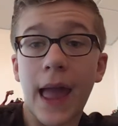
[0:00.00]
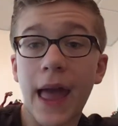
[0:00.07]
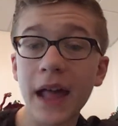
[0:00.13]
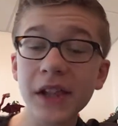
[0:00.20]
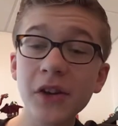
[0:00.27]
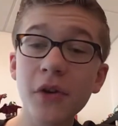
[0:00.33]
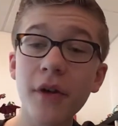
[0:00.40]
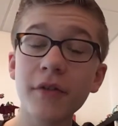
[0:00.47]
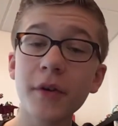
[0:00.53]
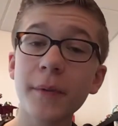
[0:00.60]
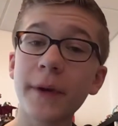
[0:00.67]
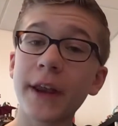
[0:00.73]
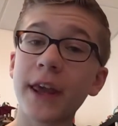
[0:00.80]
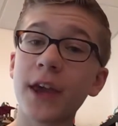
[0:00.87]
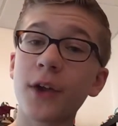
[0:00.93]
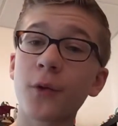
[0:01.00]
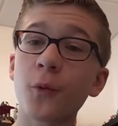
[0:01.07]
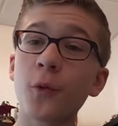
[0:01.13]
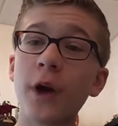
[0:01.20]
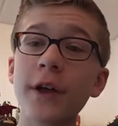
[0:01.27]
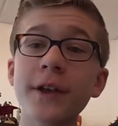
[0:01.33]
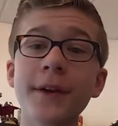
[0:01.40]
Hello everybody
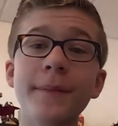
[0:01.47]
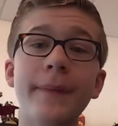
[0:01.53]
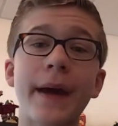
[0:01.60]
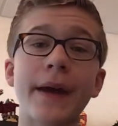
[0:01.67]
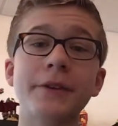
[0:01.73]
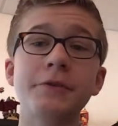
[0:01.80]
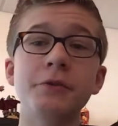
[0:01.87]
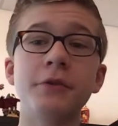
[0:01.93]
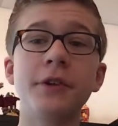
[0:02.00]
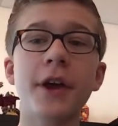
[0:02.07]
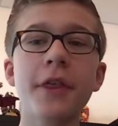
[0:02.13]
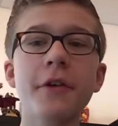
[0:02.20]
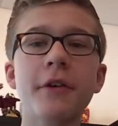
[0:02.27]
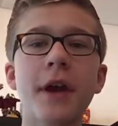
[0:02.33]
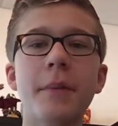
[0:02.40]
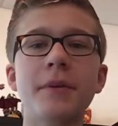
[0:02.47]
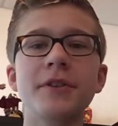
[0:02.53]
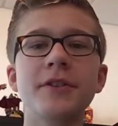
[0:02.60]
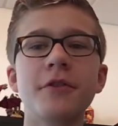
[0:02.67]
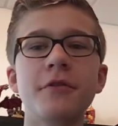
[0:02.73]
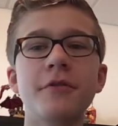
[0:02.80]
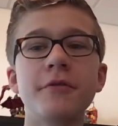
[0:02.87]
and welcome back to another
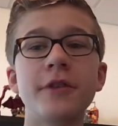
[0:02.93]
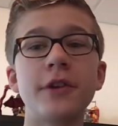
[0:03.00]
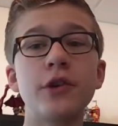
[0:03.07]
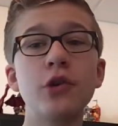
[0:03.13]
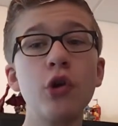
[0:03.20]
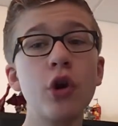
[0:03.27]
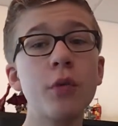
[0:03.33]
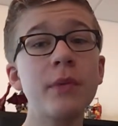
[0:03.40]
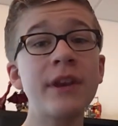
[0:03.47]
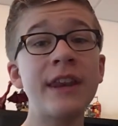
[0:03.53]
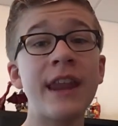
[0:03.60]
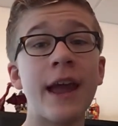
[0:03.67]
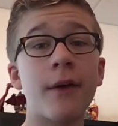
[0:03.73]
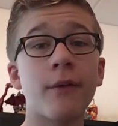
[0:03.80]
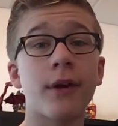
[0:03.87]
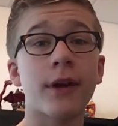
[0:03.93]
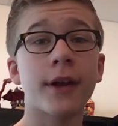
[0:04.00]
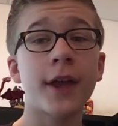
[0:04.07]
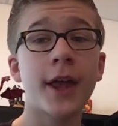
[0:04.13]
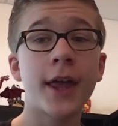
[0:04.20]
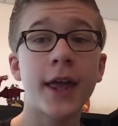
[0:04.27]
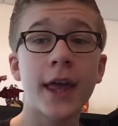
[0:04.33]
episode of the Norman Network.
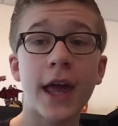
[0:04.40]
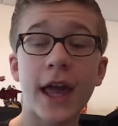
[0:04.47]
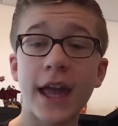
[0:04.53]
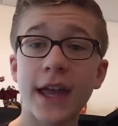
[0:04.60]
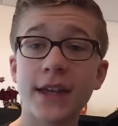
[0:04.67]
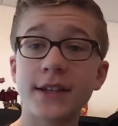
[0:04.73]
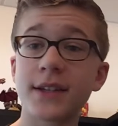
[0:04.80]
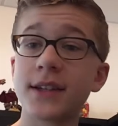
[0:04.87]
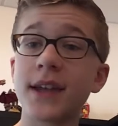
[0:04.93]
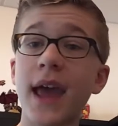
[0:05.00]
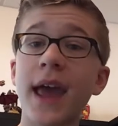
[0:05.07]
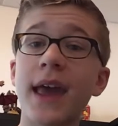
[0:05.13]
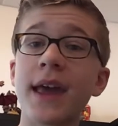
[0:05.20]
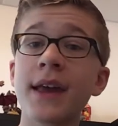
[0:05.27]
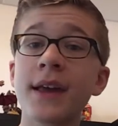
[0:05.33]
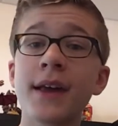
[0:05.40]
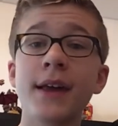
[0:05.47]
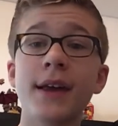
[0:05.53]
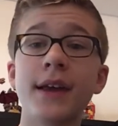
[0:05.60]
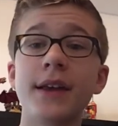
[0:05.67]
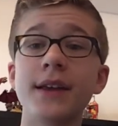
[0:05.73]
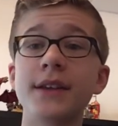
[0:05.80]
And today
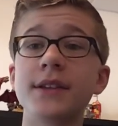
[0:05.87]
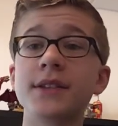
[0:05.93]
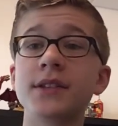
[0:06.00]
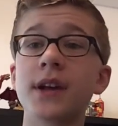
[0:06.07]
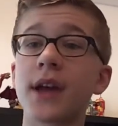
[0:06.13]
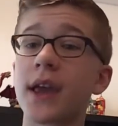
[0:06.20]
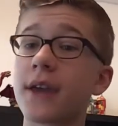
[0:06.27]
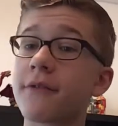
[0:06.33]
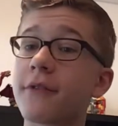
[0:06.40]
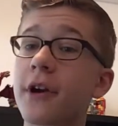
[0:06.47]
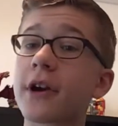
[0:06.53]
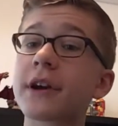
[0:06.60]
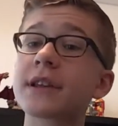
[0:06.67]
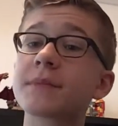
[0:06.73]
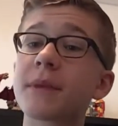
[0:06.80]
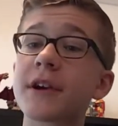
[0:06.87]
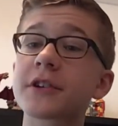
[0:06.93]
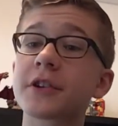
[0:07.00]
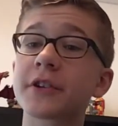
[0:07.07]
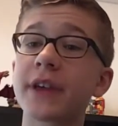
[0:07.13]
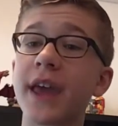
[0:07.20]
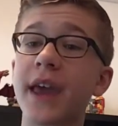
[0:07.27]
is a very
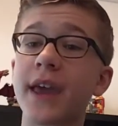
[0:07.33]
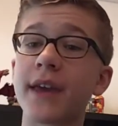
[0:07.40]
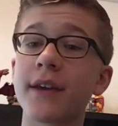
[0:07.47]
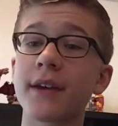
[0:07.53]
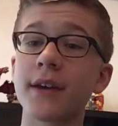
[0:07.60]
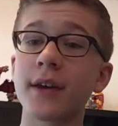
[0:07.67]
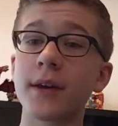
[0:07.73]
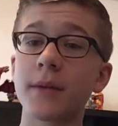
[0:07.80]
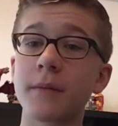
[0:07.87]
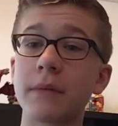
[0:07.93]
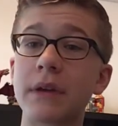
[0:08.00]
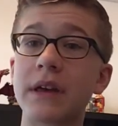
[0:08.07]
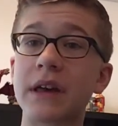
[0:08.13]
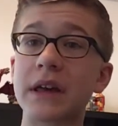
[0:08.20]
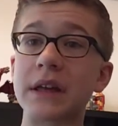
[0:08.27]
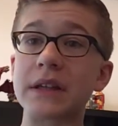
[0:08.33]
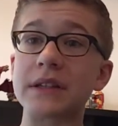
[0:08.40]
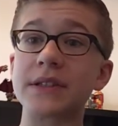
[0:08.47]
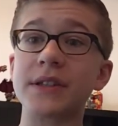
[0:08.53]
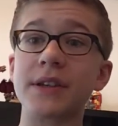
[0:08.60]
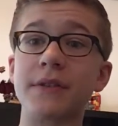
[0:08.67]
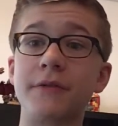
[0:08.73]
special day,
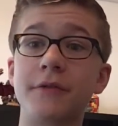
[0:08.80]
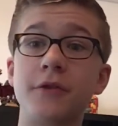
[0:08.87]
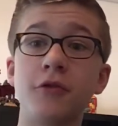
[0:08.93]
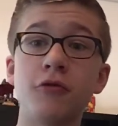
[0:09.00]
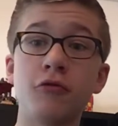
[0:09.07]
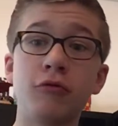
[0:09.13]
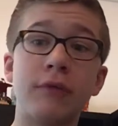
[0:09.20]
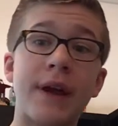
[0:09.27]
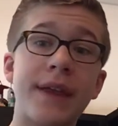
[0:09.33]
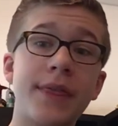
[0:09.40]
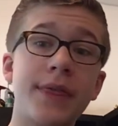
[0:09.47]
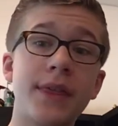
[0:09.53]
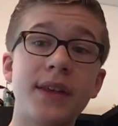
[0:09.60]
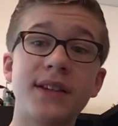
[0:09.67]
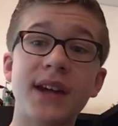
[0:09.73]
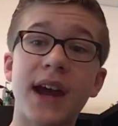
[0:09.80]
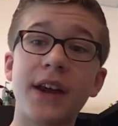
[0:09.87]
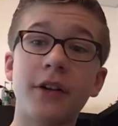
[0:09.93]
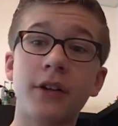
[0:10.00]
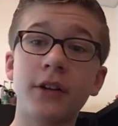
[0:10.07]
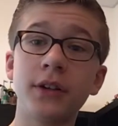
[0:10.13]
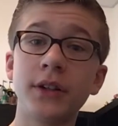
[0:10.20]
because if you read the
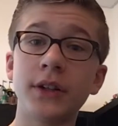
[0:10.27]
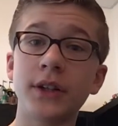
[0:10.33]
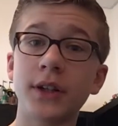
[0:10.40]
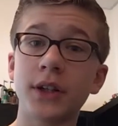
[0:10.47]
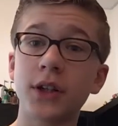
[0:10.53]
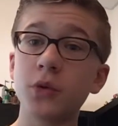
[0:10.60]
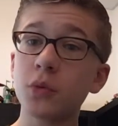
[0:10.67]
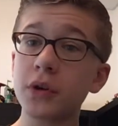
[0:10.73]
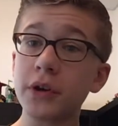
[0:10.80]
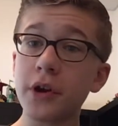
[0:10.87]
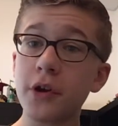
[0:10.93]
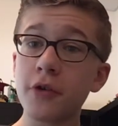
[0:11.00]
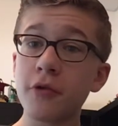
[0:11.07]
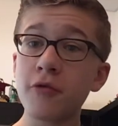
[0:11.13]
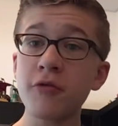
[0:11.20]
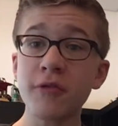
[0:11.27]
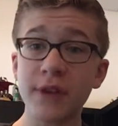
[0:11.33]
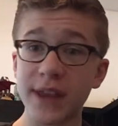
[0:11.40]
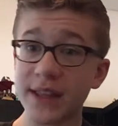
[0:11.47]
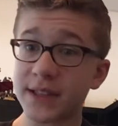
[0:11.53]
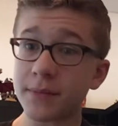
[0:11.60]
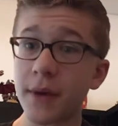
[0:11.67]
title, you would know
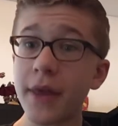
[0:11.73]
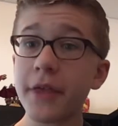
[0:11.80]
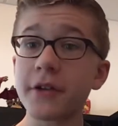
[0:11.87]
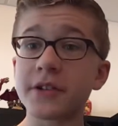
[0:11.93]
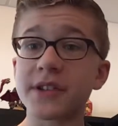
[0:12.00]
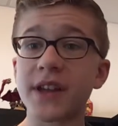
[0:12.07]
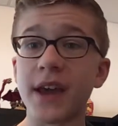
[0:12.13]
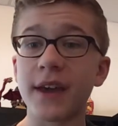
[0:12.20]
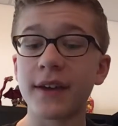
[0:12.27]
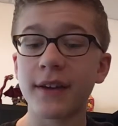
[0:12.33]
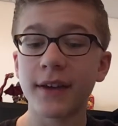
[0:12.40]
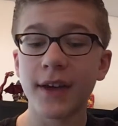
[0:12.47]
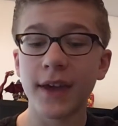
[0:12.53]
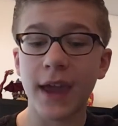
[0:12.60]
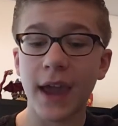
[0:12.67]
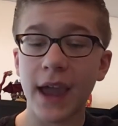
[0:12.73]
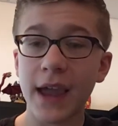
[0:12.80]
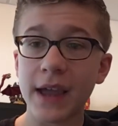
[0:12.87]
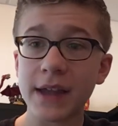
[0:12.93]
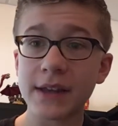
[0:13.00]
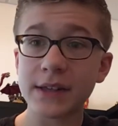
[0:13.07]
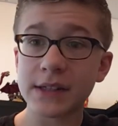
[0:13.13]
it's Mother's Day.
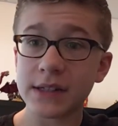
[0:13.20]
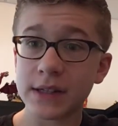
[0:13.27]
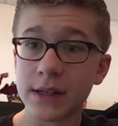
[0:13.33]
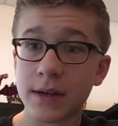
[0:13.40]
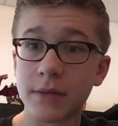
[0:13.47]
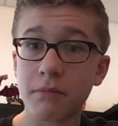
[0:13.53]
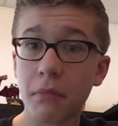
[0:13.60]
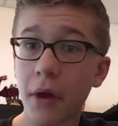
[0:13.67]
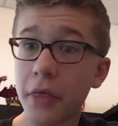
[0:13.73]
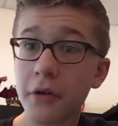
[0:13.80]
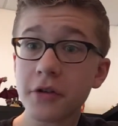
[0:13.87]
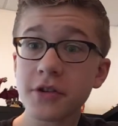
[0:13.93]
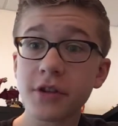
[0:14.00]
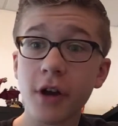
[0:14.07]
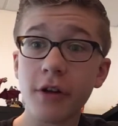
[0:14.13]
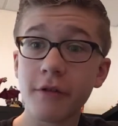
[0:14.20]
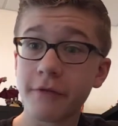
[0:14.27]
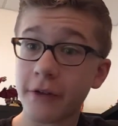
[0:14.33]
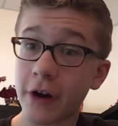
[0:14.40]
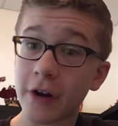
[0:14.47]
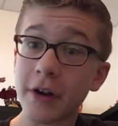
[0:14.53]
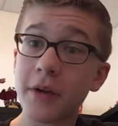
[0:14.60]
And mothers are a
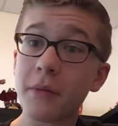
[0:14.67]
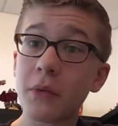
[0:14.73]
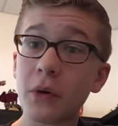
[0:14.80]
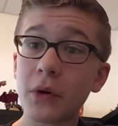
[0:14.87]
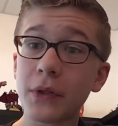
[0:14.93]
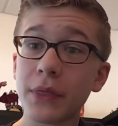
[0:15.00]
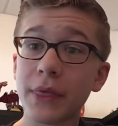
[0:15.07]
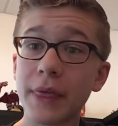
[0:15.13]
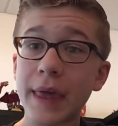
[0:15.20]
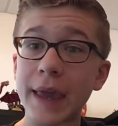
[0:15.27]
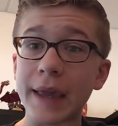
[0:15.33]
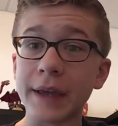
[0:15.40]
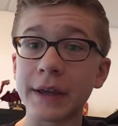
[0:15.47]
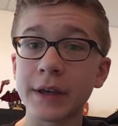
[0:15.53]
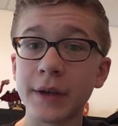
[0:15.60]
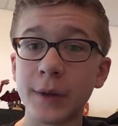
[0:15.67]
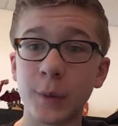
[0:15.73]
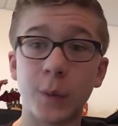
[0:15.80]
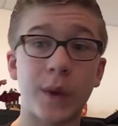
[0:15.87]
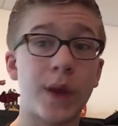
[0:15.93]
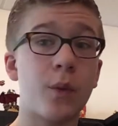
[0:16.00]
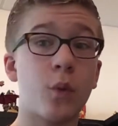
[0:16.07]
very important thing.
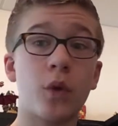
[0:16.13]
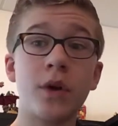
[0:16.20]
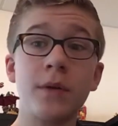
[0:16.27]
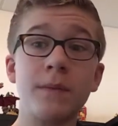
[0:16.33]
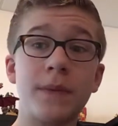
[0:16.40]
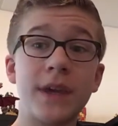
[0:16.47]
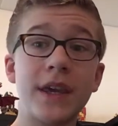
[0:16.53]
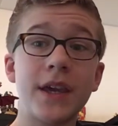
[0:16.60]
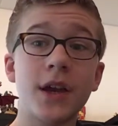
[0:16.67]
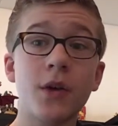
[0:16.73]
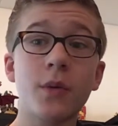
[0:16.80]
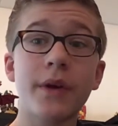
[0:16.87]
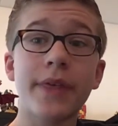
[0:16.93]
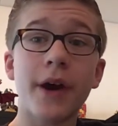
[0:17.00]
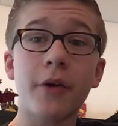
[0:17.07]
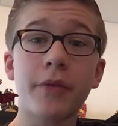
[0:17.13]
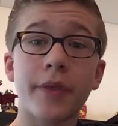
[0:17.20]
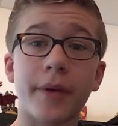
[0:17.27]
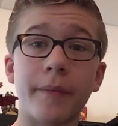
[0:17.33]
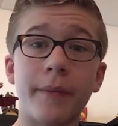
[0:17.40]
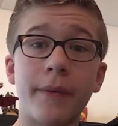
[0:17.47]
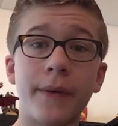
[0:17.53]
We wouldn't be here without
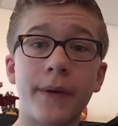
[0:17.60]
them.